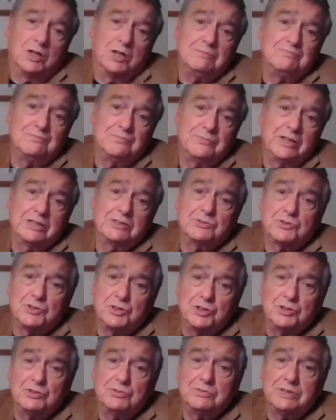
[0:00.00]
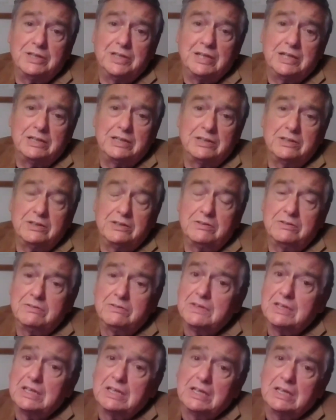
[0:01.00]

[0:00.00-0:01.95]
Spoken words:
Well, thanks to you, Don. And